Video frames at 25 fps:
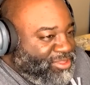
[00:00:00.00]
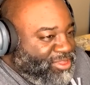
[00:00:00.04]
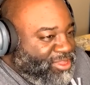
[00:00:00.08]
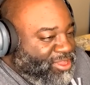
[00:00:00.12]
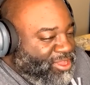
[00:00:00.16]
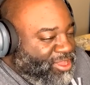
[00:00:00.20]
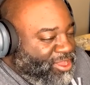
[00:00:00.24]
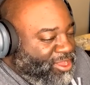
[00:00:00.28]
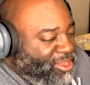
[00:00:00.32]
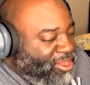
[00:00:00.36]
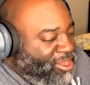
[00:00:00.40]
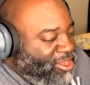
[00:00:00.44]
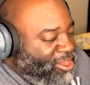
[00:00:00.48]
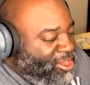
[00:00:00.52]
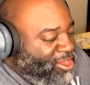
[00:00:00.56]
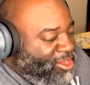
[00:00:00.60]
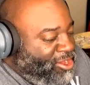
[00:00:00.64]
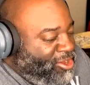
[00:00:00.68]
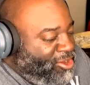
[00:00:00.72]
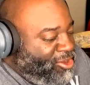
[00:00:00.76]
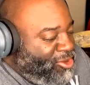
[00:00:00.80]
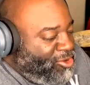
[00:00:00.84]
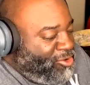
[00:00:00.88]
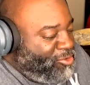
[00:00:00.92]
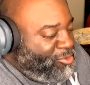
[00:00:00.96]

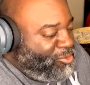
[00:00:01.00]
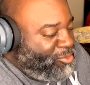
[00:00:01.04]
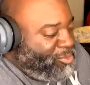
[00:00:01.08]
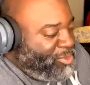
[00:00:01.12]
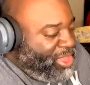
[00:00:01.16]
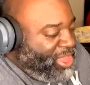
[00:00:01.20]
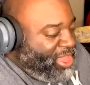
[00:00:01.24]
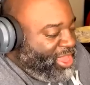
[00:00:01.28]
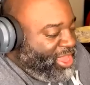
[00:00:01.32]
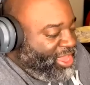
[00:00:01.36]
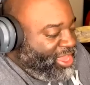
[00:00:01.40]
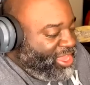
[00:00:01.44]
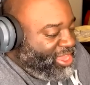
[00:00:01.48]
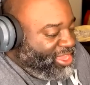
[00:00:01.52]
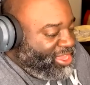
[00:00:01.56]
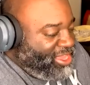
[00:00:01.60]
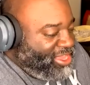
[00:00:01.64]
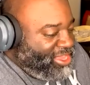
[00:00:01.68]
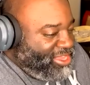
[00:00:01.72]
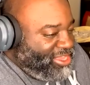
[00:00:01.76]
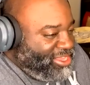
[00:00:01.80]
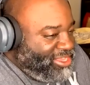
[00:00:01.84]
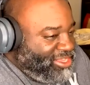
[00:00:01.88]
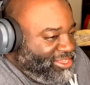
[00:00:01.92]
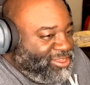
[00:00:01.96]
Oh, man.
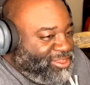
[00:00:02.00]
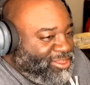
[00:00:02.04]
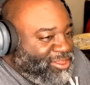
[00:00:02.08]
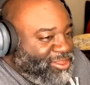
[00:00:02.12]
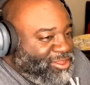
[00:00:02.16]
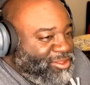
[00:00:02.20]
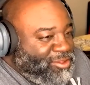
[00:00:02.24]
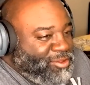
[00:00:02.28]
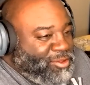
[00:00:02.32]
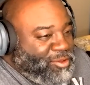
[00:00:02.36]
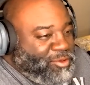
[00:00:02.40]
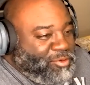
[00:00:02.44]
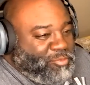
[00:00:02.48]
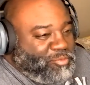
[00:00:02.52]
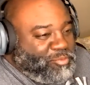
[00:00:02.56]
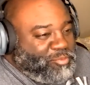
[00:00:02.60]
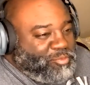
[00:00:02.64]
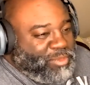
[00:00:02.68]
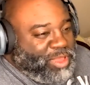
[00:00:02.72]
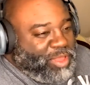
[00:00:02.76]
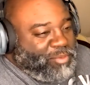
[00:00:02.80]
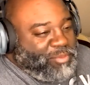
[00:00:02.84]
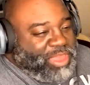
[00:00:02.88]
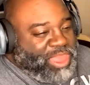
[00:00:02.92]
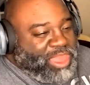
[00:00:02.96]

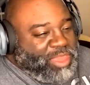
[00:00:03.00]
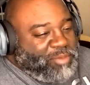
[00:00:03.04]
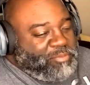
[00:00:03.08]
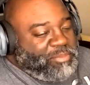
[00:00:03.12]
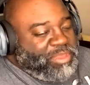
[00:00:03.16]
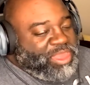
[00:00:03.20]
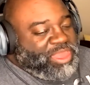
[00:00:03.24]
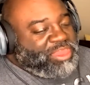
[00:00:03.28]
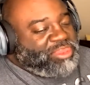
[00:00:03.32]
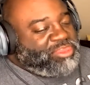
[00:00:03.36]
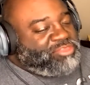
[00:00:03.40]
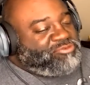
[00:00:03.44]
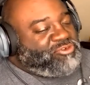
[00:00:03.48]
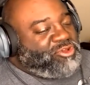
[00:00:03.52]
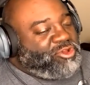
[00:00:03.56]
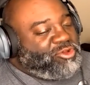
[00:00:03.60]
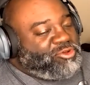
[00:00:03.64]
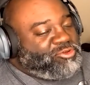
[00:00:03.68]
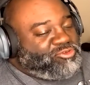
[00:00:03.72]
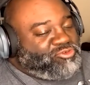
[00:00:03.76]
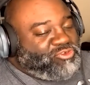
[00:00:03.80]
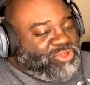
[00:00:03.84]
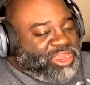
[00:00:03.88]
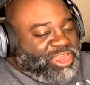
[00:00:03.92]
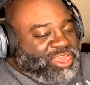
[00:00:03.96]
My man Midstroke
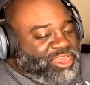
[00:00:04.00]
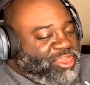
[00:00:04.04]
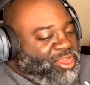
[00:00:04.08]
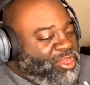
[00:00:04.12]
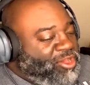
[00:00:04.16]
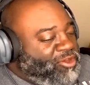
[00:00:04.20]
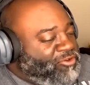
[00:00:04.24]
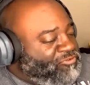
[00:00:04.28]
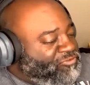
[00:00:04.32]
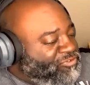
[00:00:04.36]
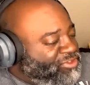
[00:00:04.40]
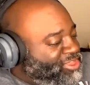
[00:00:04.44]
drinking coffee.